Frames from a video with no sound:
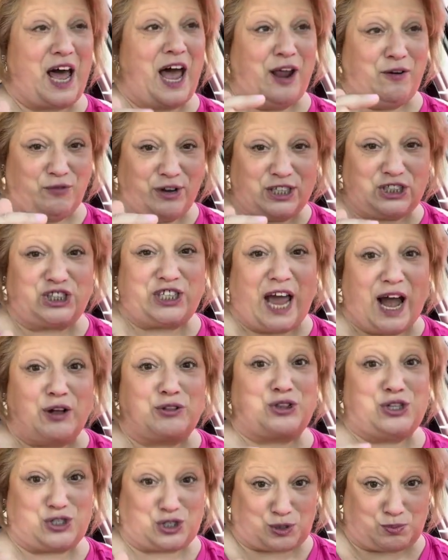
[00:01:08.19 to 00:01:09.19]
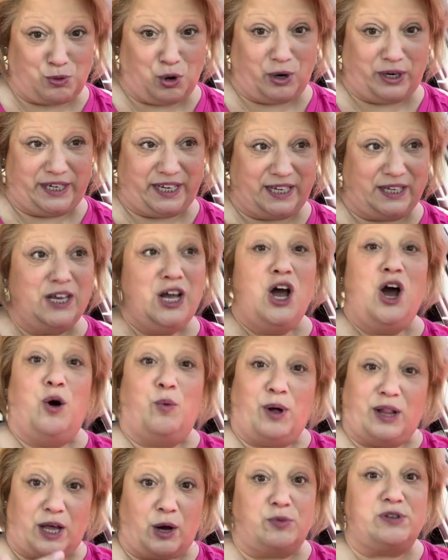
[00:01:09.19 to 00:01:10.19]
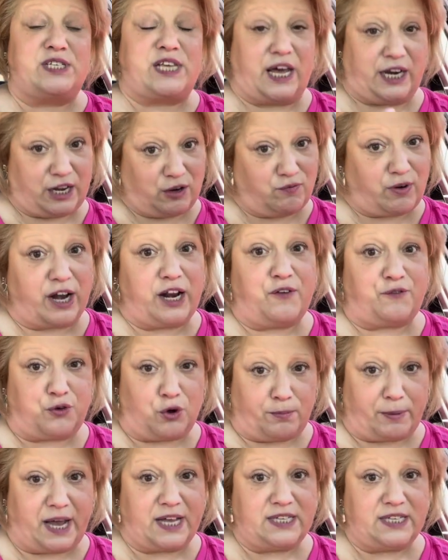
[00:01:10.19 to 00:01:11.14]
I reached out this morning while I was getting ready for my